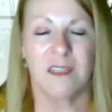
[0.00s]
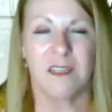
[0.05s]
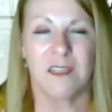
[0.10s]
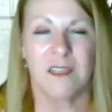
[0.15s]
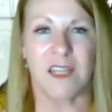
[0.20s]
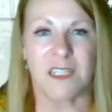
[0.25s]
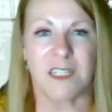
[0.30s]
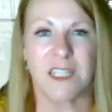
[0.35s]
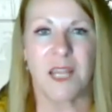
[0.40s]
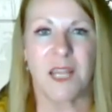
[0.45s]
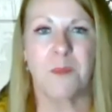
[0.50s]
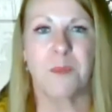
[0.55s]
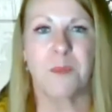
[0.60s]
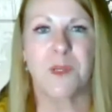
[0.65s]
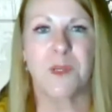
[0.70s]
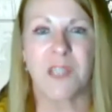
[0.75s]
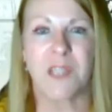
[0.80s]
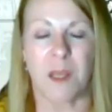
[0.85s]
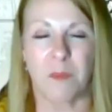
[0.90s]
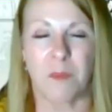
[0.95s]

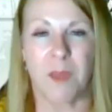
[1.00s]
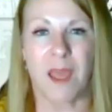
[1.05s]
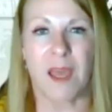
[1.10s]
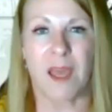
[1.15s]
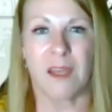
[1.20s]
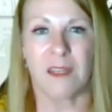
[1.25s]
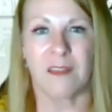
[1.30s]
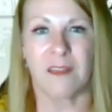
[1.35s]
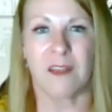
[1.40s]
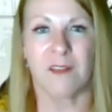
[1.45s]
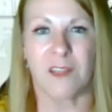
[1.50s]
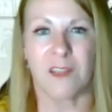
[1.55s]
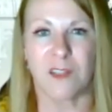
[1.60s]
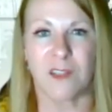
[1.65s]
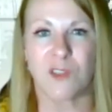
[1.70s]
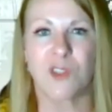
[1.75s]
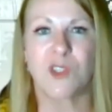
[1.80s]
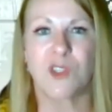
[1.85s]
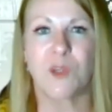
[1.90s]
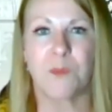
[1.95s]
10% pad in there.
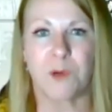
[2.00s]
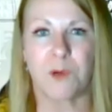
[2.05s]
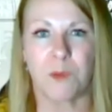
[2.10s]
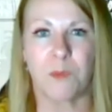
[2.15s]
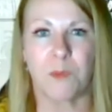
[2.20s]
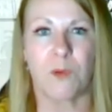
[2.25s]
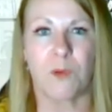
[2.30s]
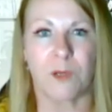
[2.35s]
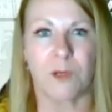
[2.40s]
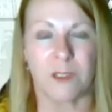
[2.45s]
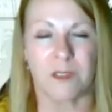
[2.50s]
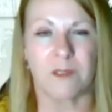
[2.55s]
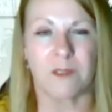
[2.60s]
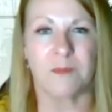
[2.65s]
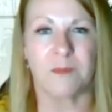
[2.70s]
That's super important.